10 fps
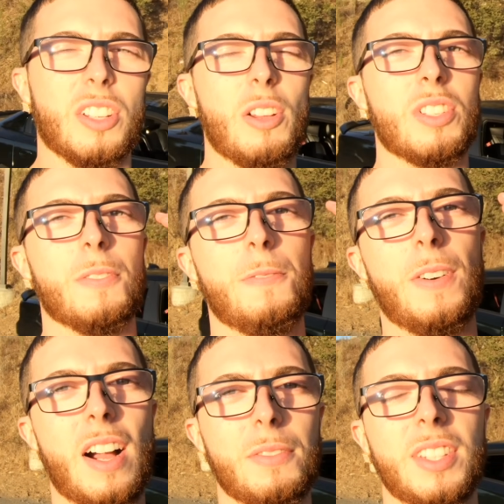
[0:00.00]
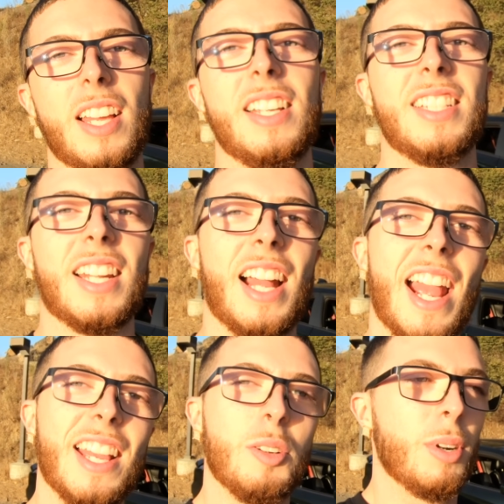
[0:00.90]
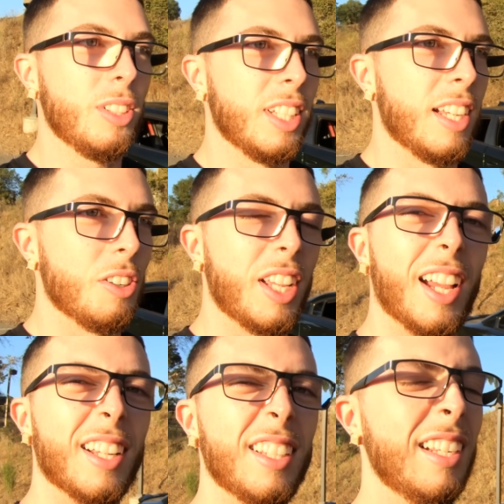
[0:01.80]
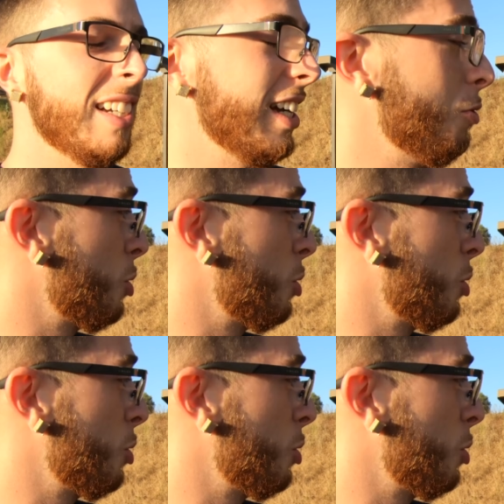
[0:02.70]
that was the 5 things that I hate about the Hellcat. It was